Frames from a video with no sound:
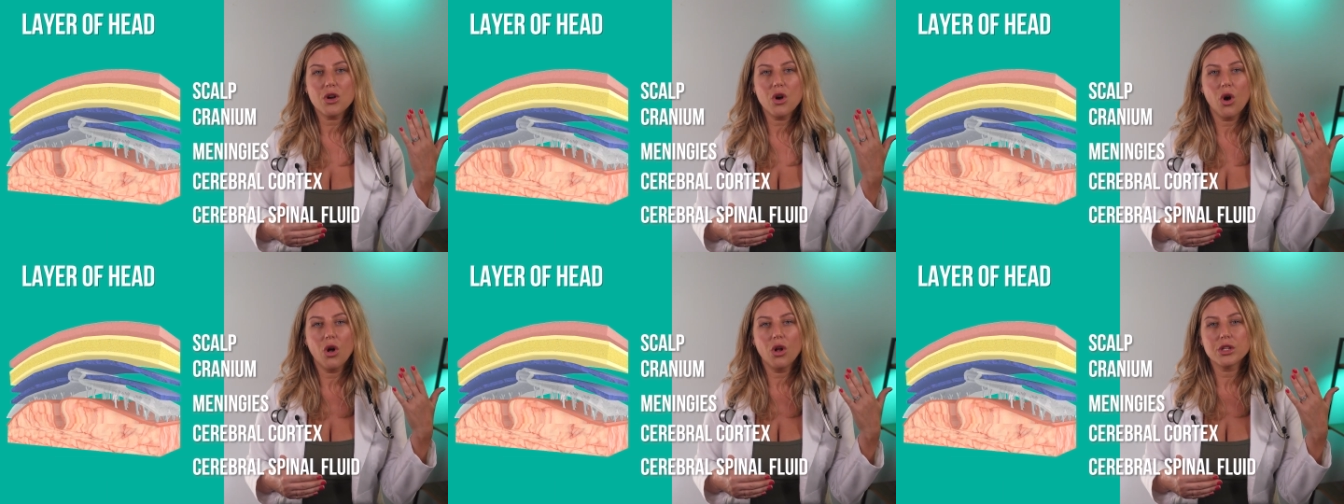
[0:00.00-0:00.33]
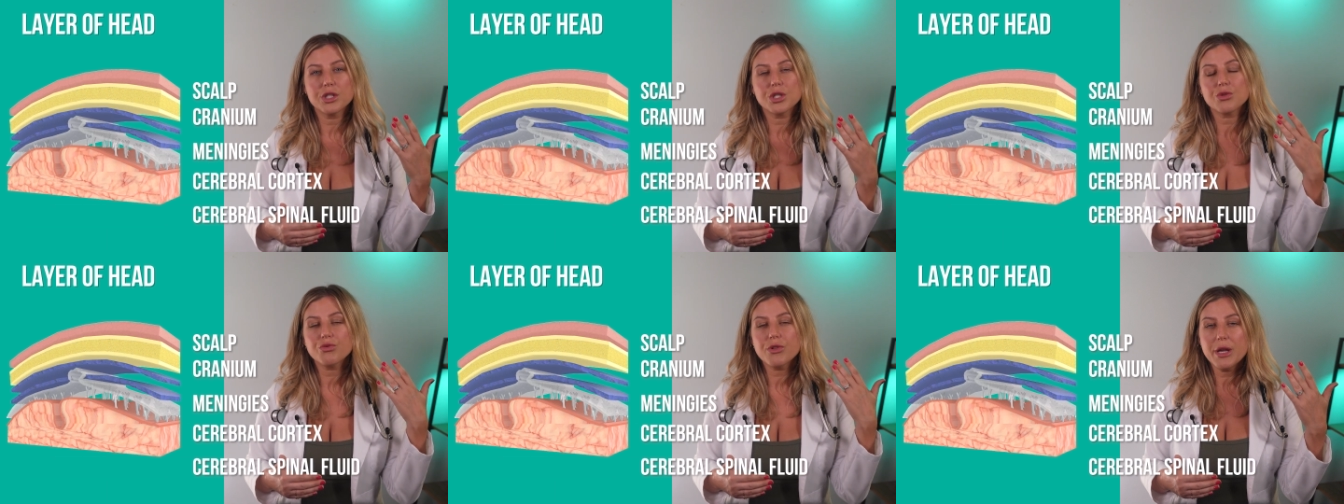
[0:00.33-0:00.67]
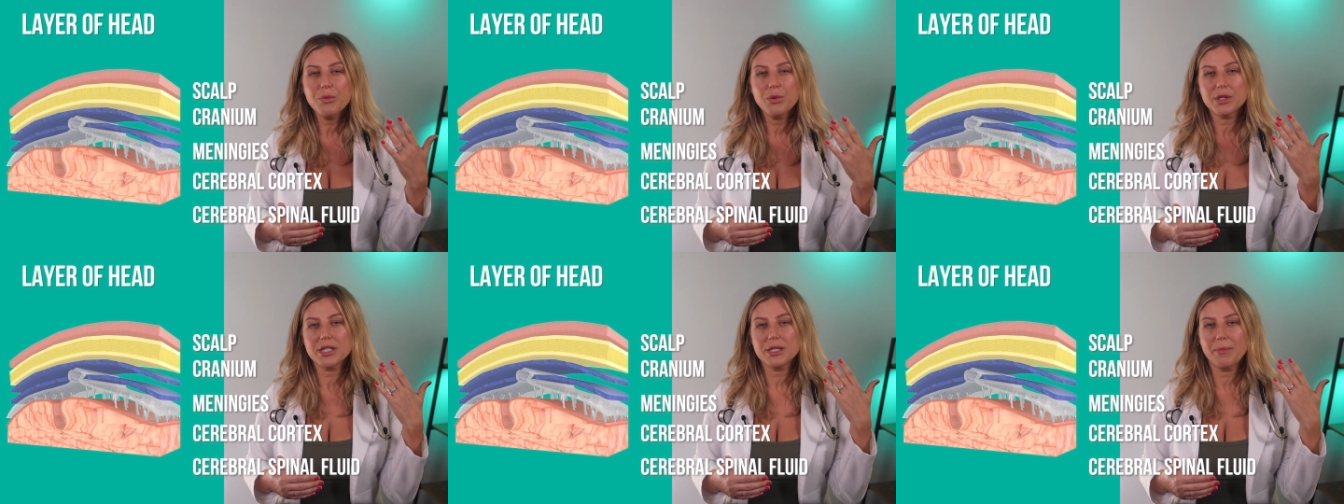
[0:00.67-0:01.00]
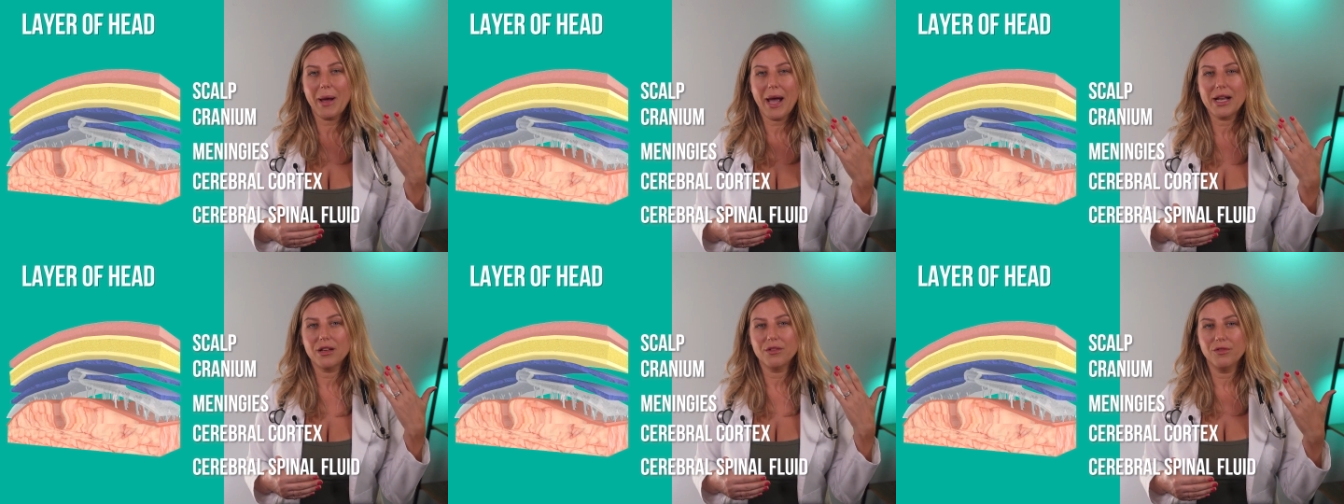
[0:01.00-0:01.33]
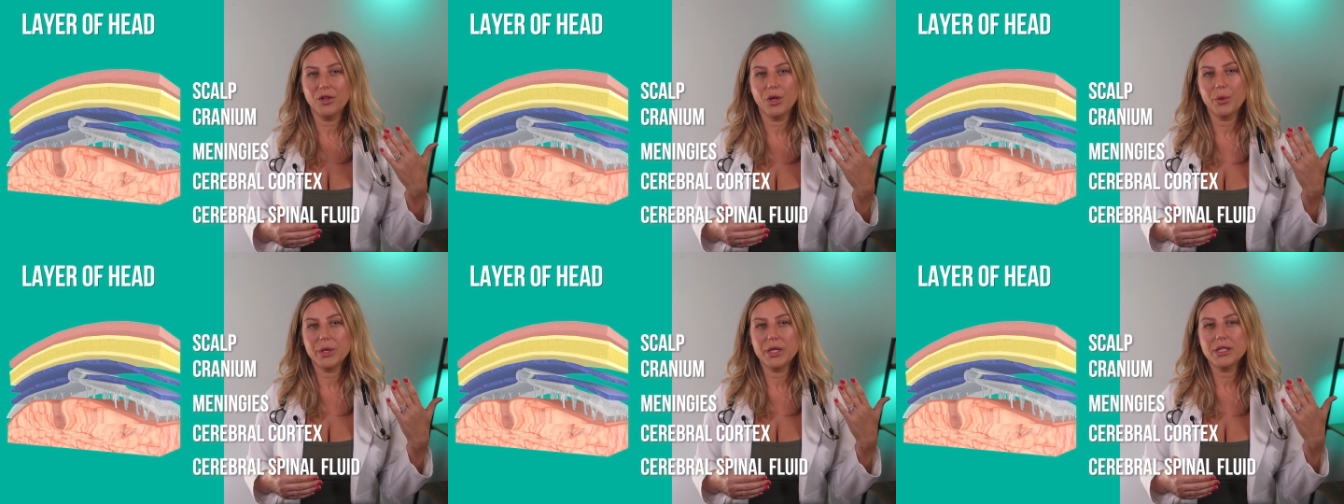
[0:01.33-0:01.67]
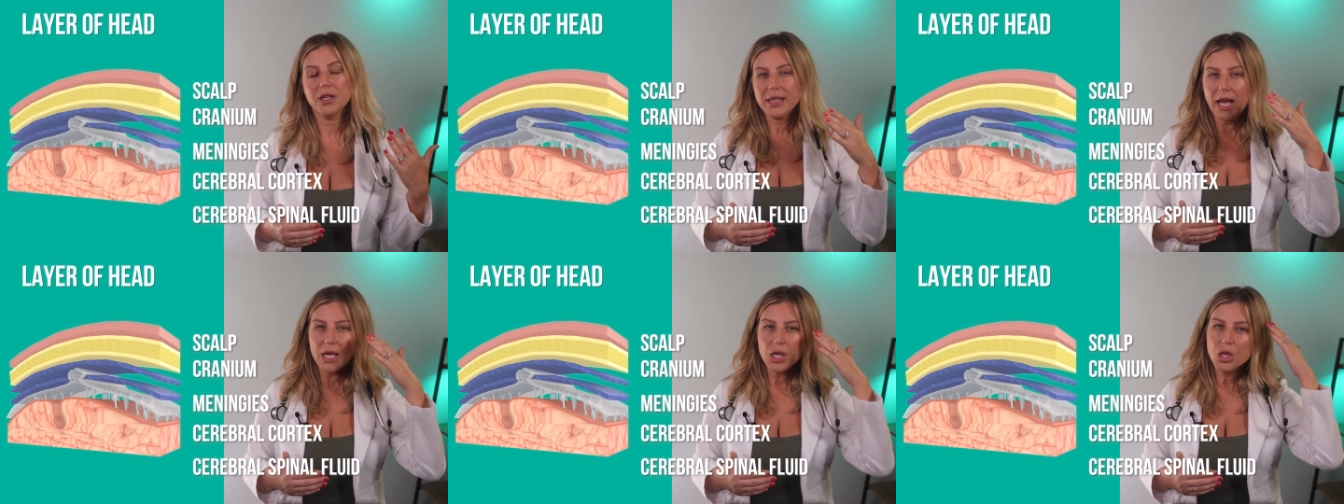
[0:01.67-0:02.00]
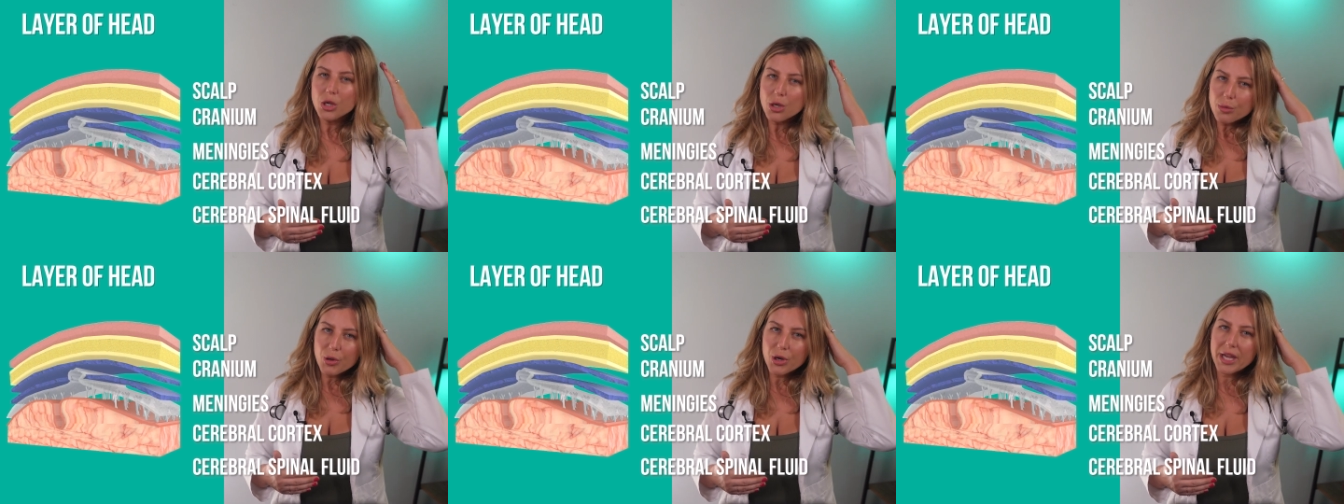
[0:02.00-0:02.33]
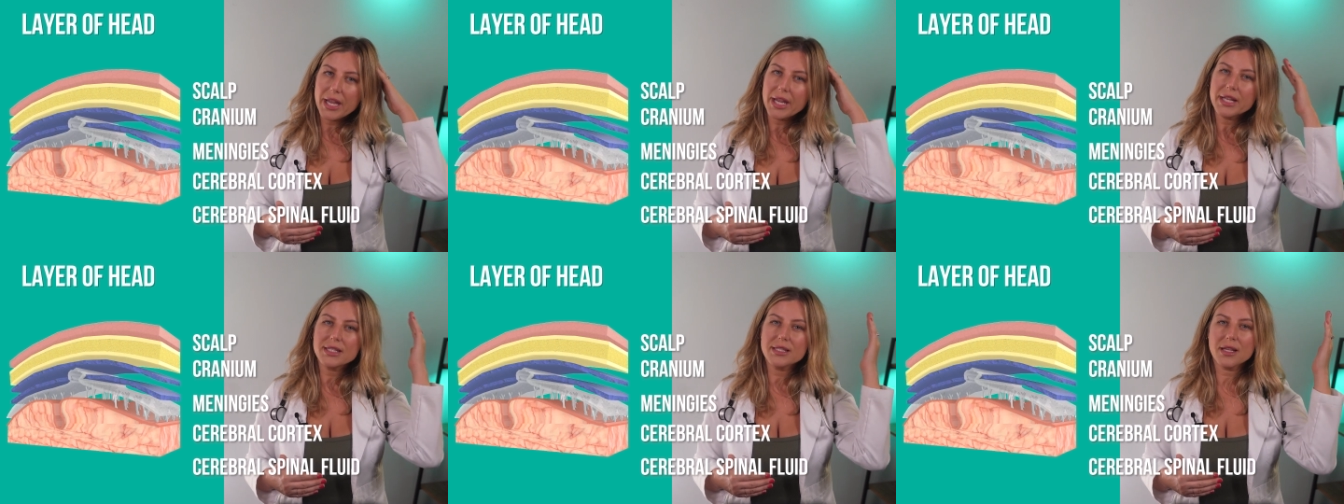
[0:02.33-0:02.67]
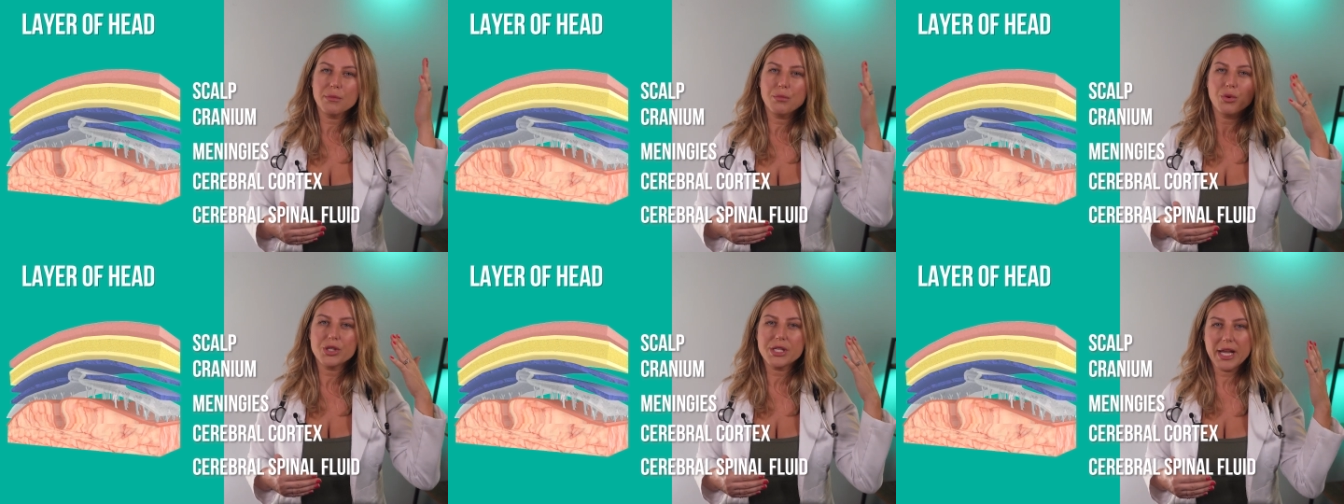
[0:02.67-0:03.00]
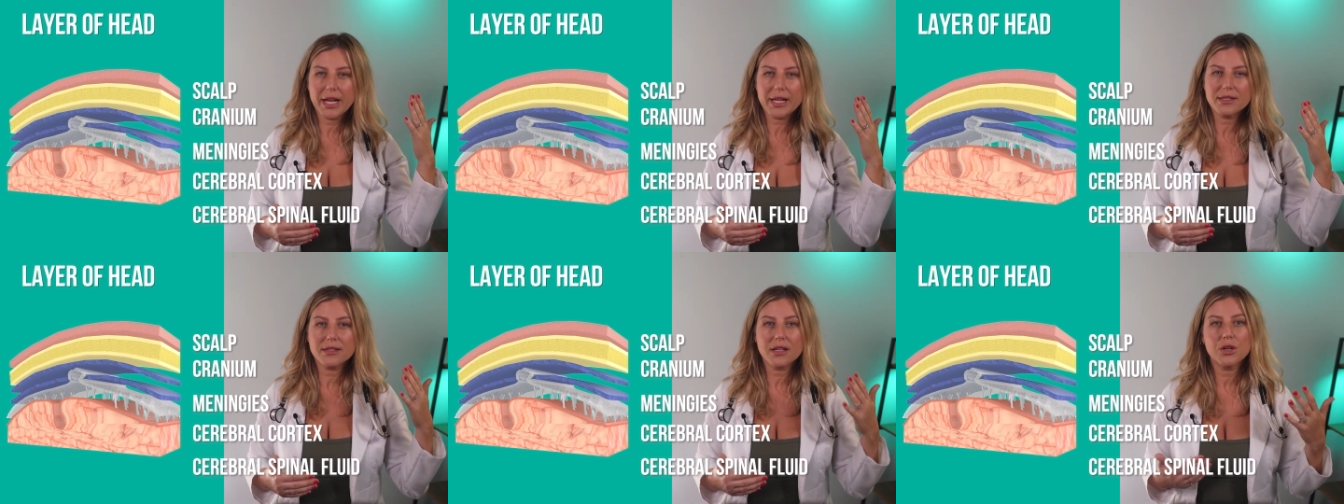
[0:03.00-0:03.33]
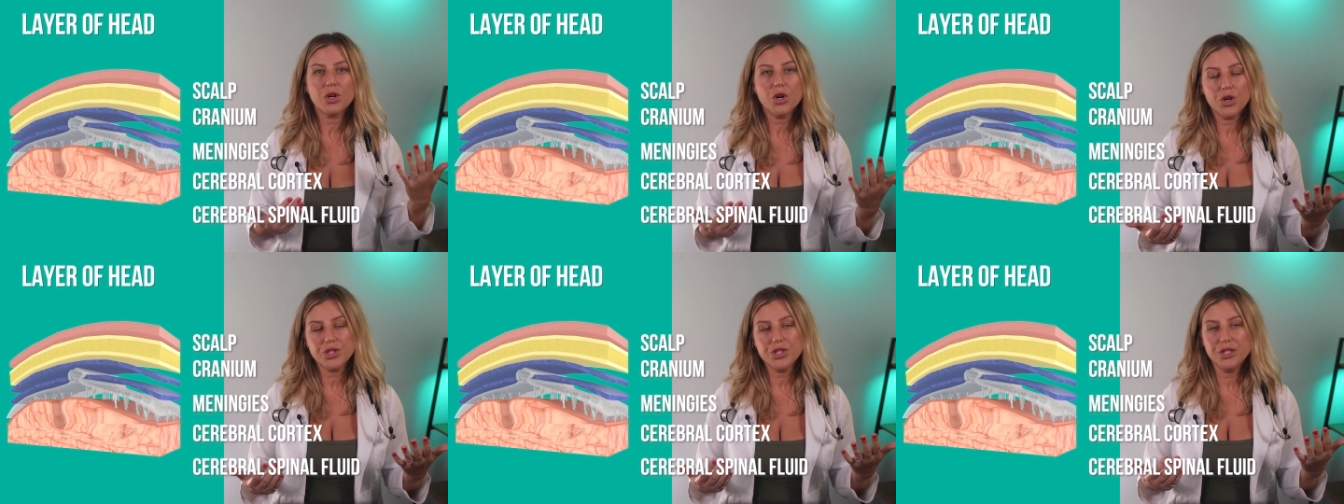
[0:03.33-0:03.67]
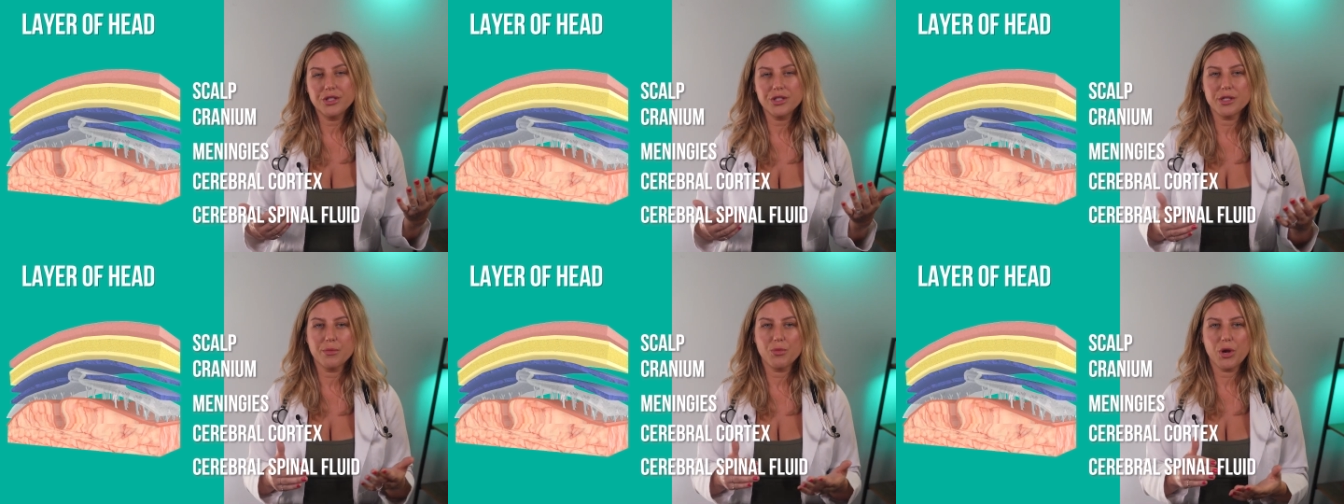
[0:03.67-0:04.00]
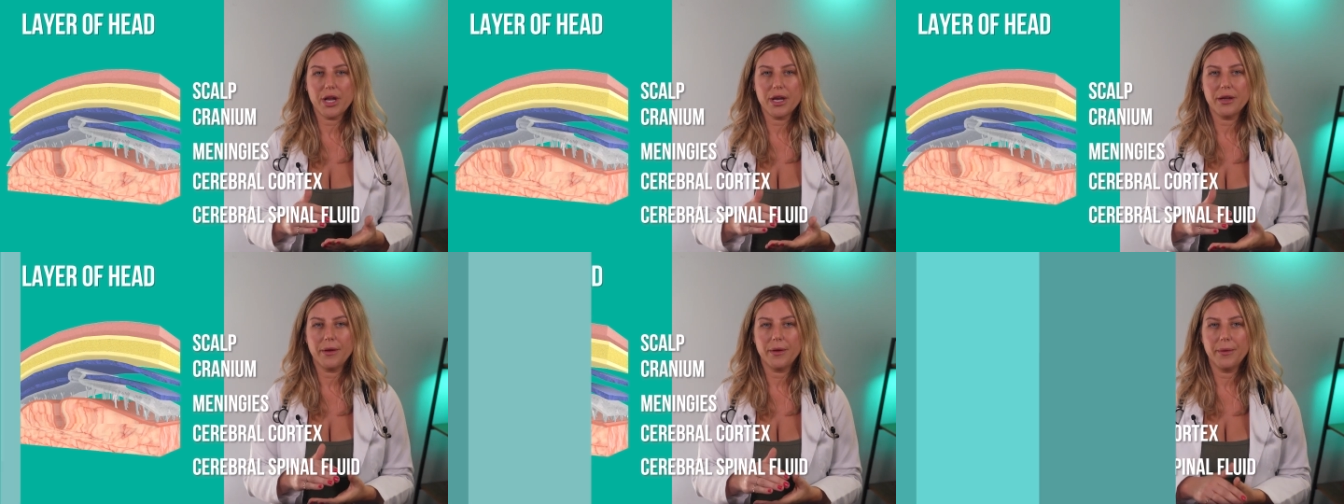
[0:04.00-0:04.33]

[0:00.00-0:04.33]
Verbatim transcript: called cerebral spinal fluid that lubricates and protects and cushions the brain.